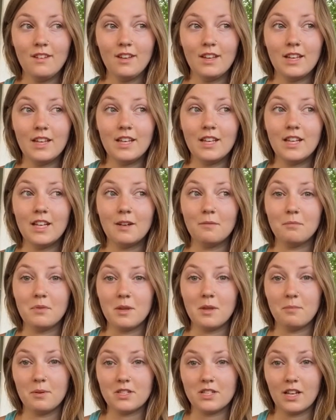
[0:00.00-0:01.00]
In
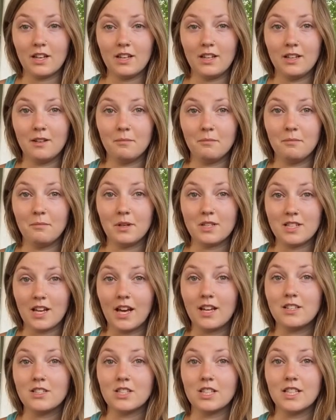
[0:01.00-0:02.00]

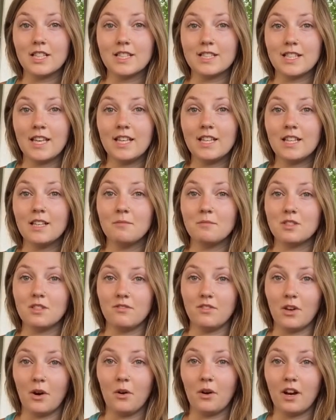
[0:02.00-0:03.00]
Patanjali's 8 limbs of
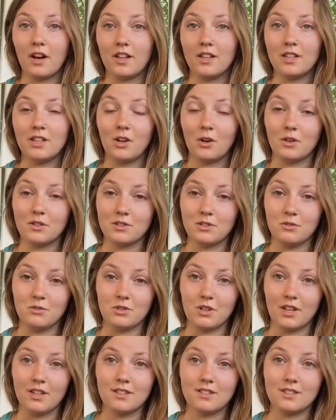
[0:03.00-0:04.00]
yoga and the Yoga
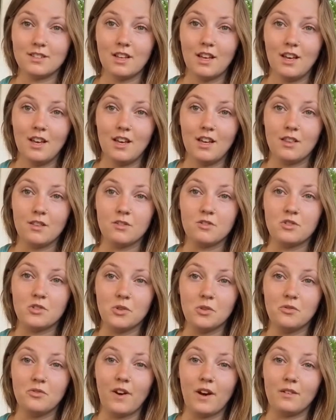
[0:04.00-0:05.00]
Sutras, the
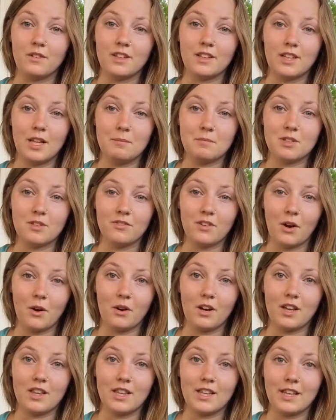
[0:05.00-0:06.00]
2 founding limbs of
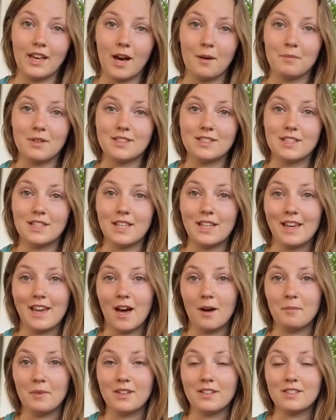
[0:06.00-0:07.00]
yoga, the yamas and
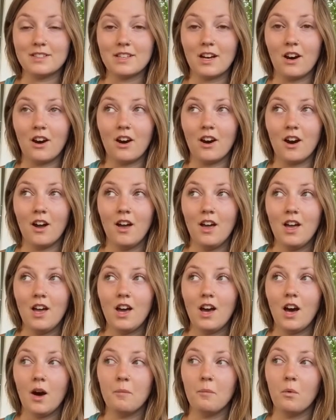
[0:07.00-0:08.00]
niyamas, are
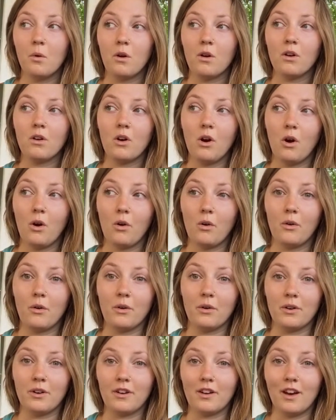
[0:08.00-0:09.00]
a moral
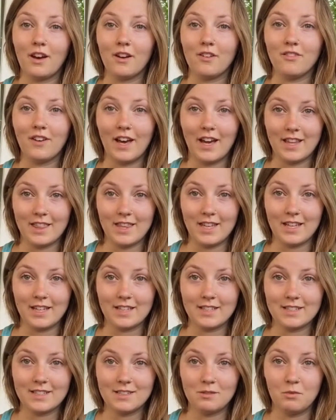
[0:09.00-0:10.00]
code of
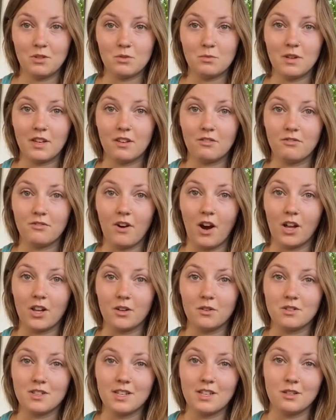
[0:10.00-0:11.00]
ethics which we can follow
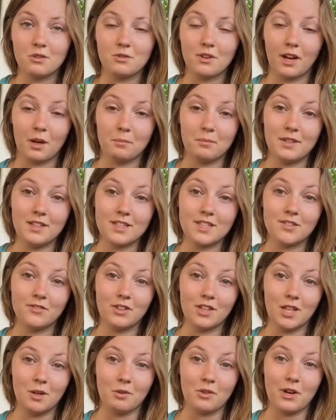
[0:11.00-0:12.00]
to interact
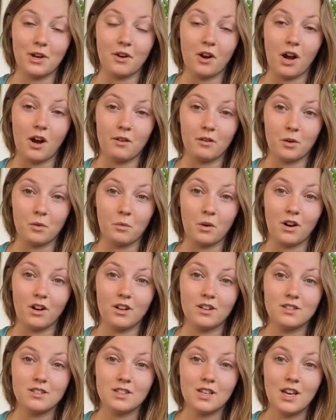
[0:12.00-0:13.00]
peacefully with our outer
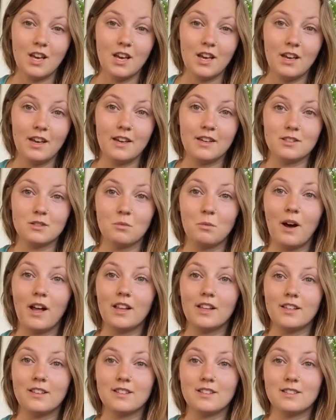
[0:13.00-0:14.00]
world, as well
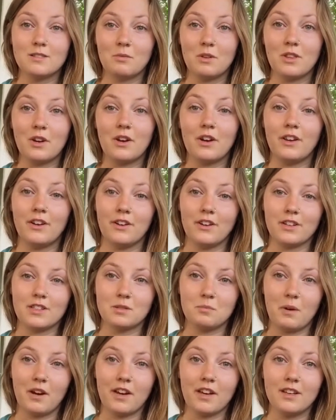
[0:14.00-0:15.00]
as with our inner
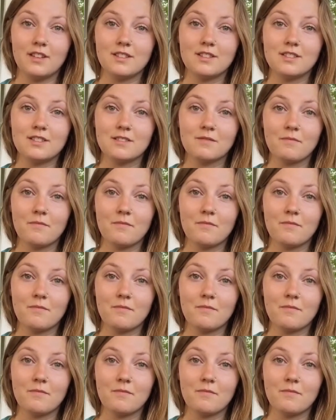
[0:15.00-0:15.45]
experience.